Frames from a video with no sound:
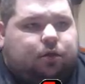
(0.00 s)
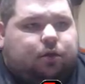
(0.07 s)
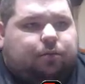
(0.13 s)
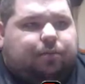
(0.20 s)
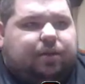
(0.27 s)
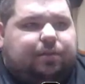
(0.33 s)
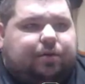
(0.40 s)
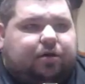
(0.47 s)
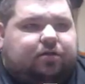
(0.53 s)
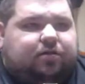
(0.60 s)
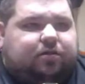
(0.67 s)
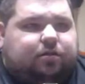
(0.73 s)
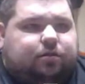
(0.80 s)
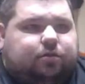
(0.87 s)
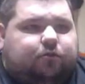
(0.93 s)
Mini
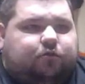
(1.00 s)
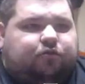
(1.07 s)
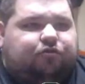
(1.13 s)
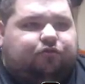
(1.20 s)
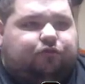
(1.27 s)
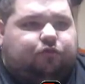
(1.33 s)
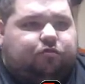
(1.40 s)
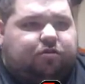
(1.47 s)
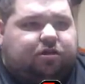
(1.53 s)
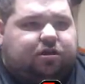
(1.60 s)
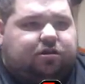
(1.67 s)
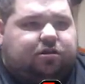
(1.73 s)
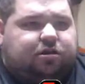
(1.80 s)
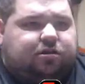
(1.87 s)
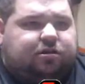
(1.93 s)
boss.
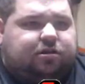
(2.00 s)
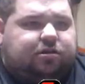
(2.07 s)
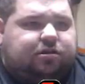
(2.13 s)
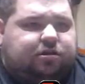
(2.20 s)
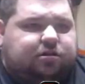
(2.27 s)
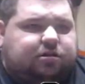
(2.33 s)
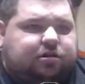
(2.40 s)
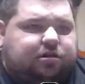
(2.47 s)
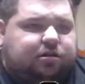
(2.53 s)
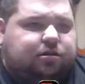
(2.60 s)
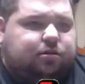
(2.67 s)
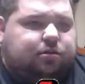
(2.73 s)
Cut, cut, cut, cut, cut.